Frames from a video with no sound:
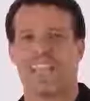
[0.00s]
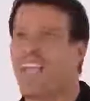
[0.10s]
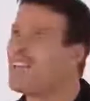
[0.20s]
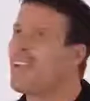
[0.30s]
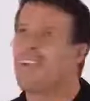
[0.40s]

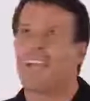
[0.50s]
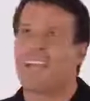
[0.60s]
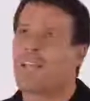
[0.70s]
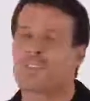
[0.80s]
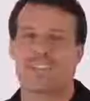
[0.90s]
And
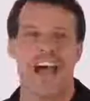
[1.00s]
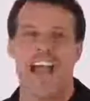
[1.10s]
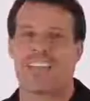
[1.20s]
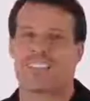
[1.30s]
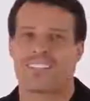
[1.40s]
here's a
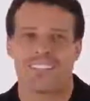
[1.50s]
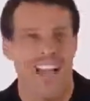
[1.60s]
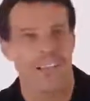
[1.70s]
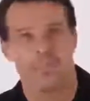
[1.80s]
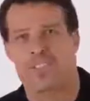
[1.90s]
guy, he's
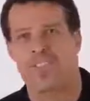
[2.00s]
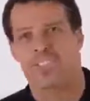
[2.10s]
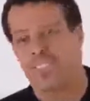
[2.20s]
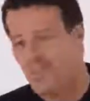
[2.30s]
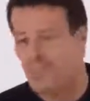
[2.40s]
got number
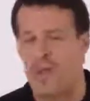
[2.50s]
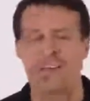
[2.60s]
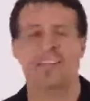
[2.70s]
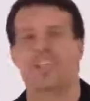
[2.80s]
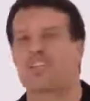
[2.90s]
6 under his belt
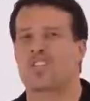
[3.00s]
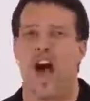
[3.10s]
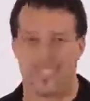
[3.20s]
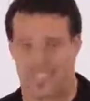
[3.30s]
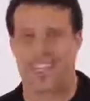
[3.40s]
and he's
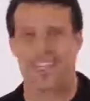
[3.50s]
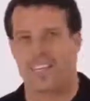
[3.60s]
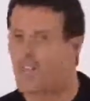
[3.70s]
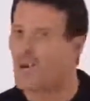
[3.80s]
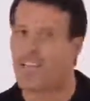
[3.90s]
exhausted and
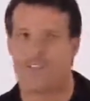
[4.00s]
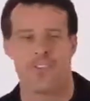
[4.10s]
he's going in